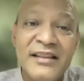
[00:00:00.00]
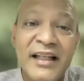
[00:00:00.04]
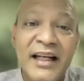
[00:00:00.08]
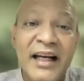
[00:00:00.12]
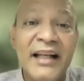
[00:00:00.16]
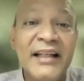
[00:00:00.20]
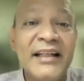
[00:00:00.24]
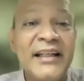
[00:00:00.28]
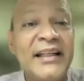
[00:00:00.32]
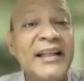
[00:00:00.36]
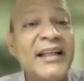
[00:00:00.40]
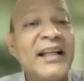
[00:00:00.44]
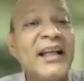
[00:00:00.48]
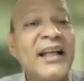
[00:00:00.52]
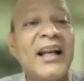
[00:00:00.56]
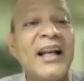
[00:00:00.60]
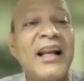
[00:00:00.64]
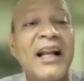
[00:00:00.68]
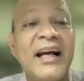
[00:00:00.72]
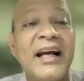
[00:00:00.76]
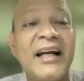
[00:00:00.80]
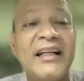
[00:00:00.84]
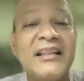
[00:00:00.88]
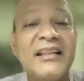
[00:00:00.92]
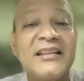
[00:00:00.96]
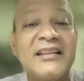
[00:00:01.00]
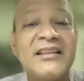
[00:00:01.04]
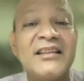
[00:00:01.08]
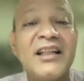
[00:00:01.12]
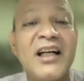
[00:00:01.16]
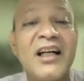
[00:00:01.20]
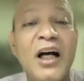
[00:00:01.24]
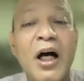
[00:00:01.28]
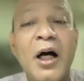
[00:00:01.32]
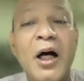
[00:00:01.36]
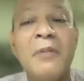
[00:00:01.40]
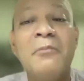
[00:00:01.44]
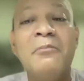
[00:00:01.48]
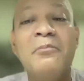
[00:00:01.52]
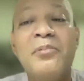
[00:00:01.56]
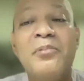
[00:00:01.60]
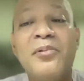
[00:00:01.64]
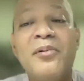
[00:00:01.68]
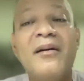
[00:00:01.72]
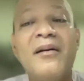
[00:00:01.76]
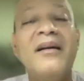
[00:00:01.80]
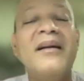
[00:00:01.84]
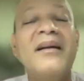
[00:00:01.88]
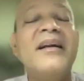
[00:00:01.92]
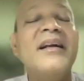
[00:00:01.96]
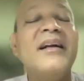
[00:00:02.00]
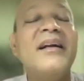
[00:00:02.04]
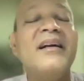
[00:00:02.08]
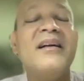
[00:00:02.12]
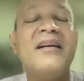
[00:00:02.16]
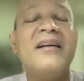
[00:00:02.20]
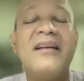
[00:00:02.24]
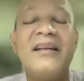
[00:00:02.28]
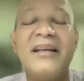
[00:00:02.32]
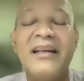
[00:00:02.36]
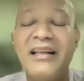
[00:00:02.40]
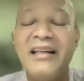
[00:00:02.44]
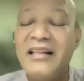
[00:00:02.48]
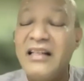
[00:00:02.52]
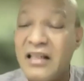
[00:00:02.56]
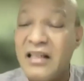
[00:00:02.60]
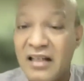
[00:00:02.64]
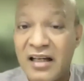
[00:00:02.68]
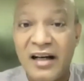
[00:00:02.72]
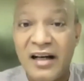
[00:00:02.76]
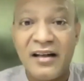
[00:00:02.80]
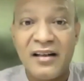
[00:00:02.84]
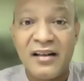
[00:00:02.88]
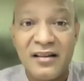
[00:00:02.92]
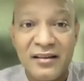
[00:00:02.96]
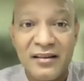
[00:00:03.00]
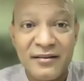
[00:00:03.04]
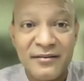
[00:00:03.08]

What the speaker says: And here lies a brilliant insight.